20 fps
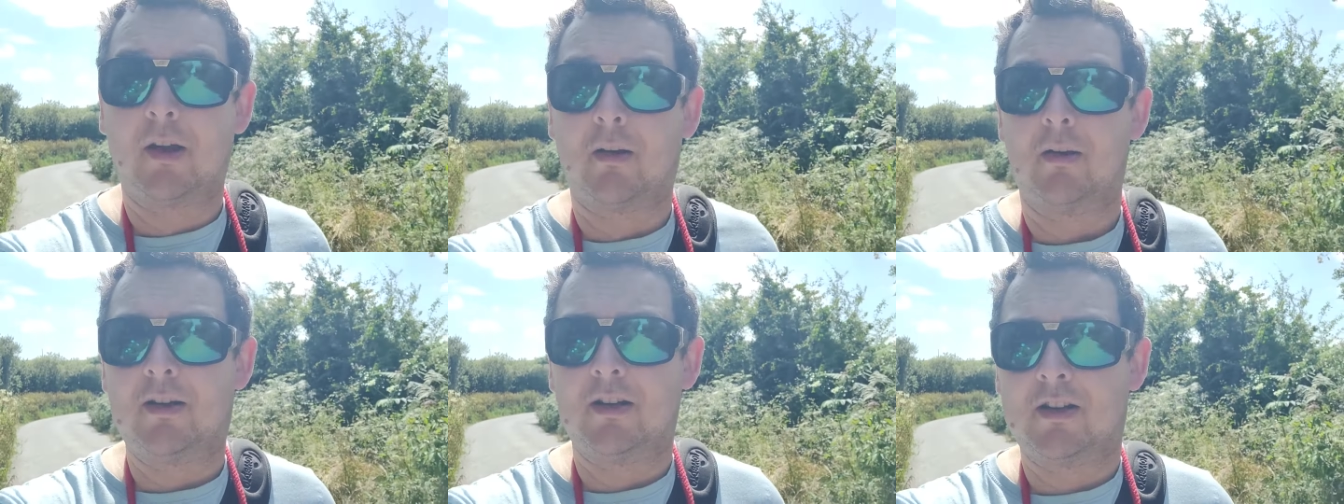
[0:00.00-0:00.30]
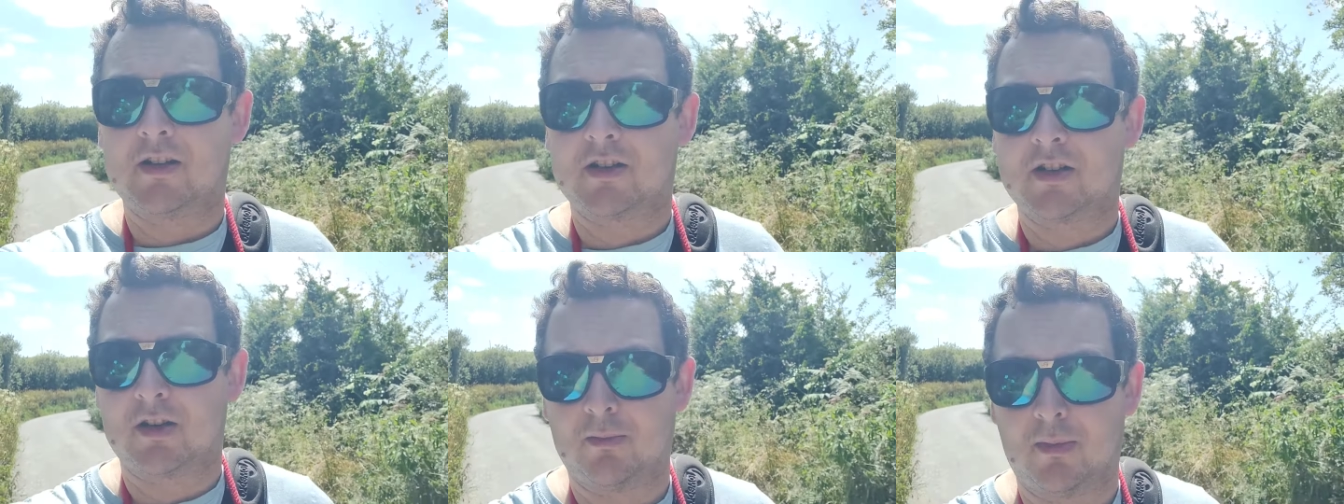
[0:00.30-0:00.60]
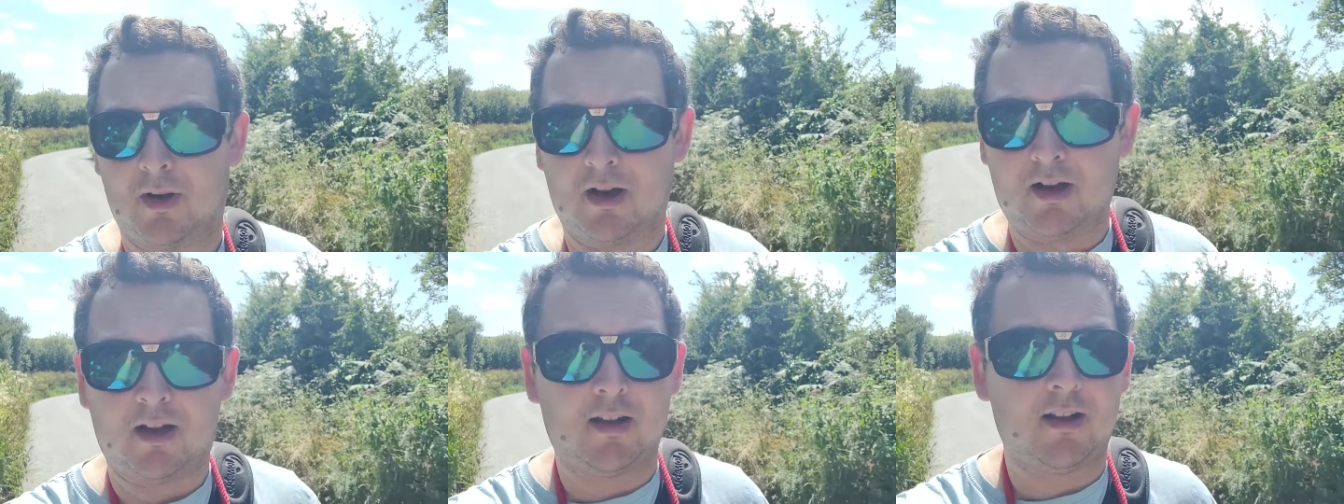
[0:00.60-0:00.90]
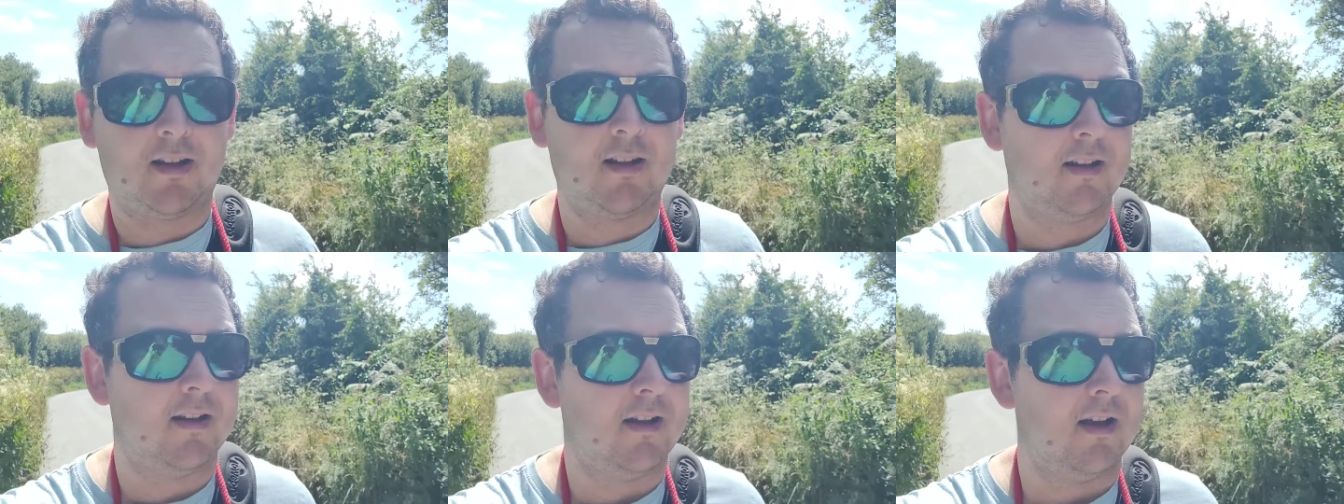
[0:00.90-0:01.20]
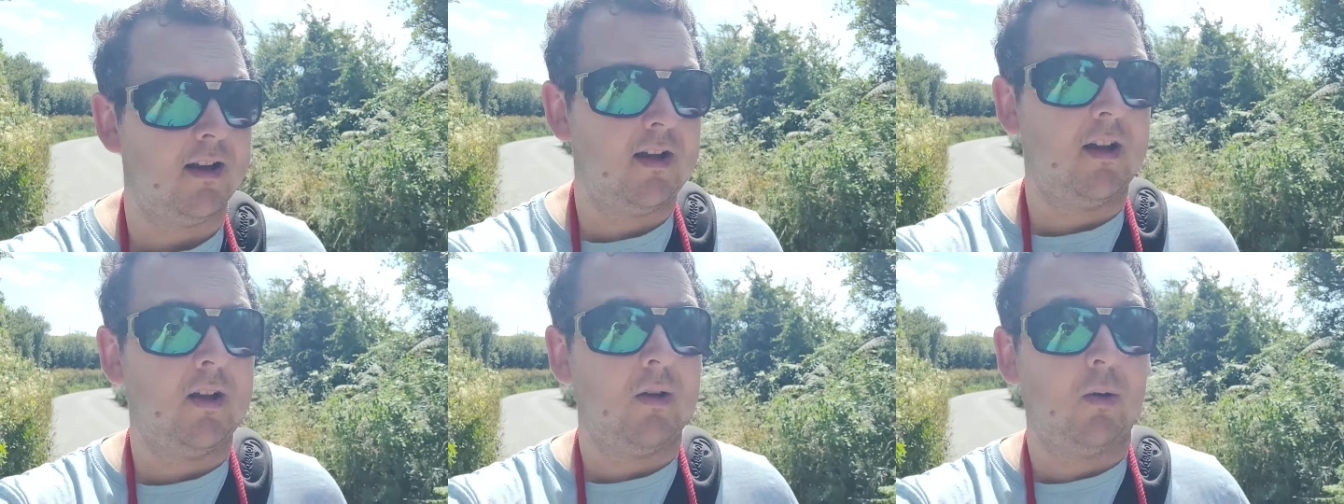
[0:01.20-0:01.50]
we're going to somewhere,
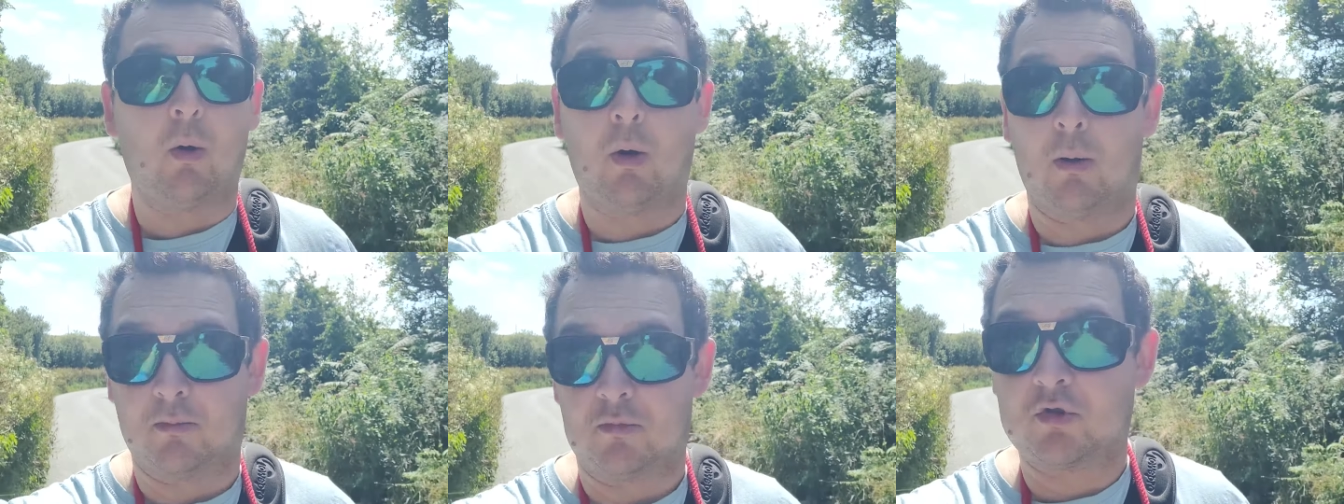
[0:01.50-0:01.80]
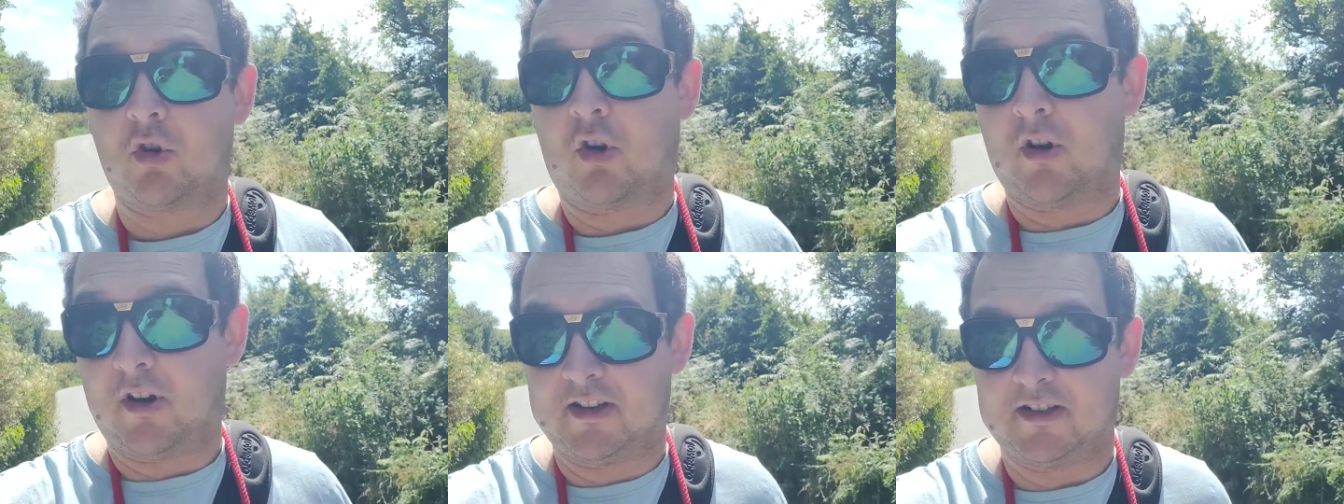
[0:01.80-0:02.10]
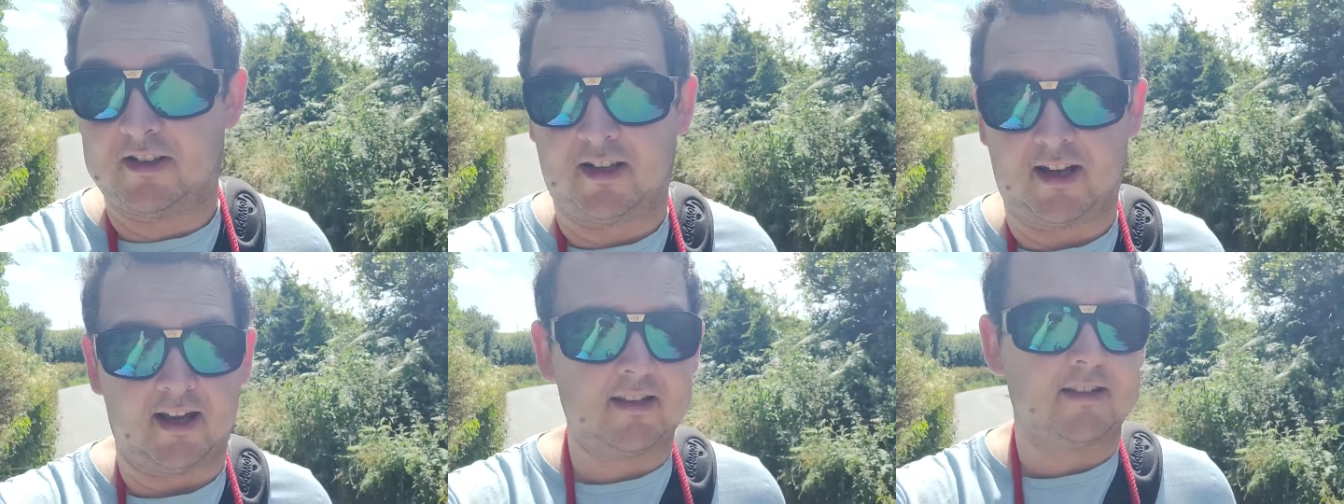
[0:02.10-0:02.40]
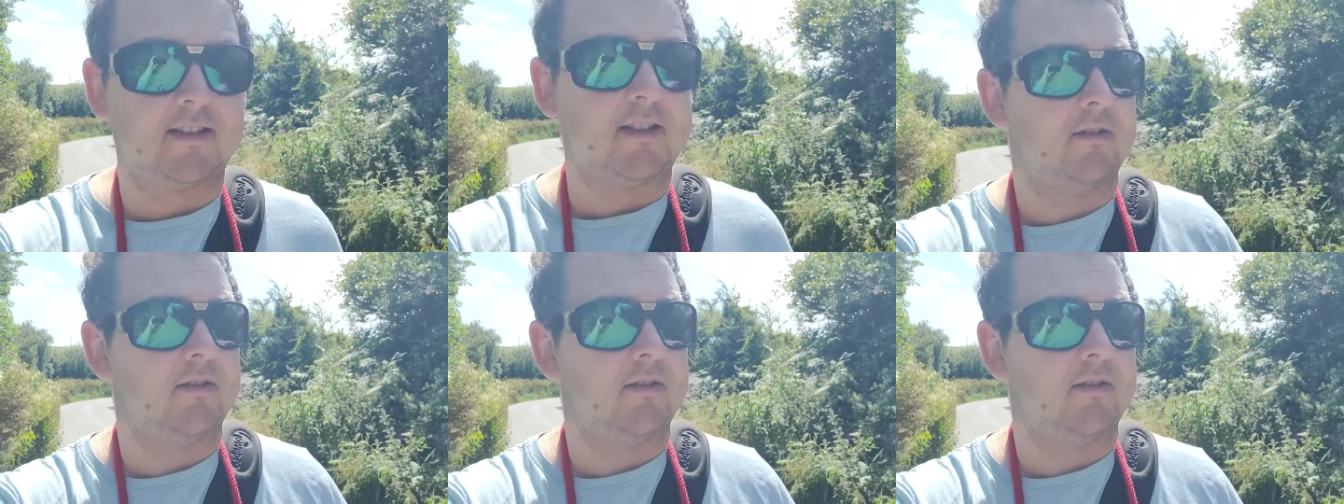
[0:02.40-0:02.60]
or I'm trying to get